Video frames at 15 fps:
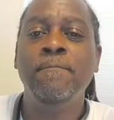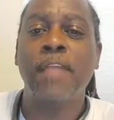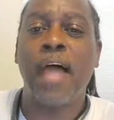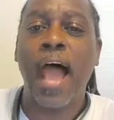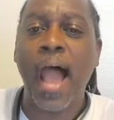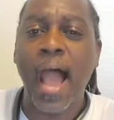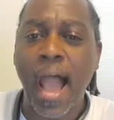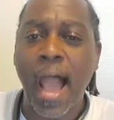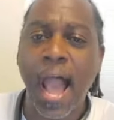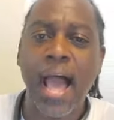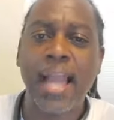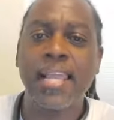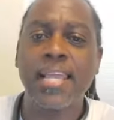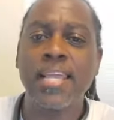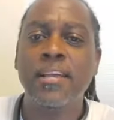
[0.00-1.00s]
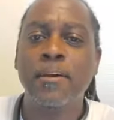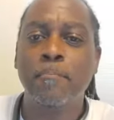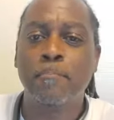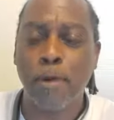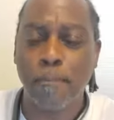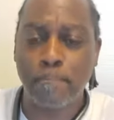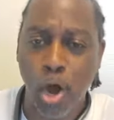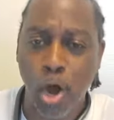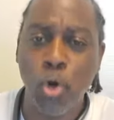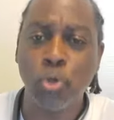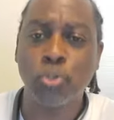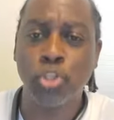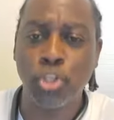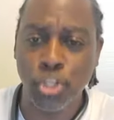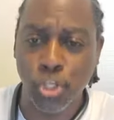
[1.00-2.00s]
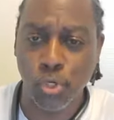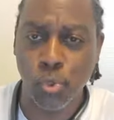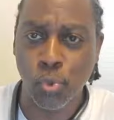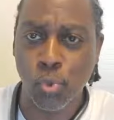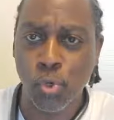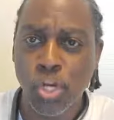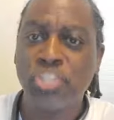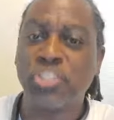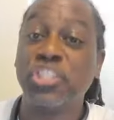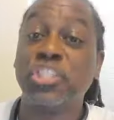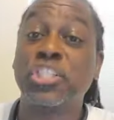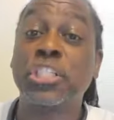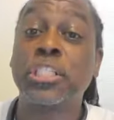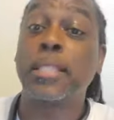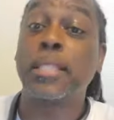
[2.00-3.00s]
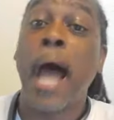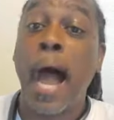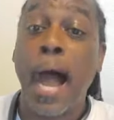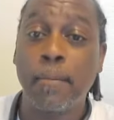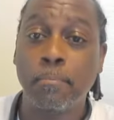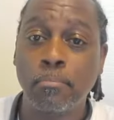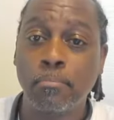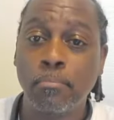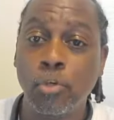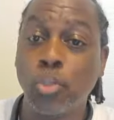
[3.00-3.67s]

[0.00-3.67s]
I highly propose to you to stop.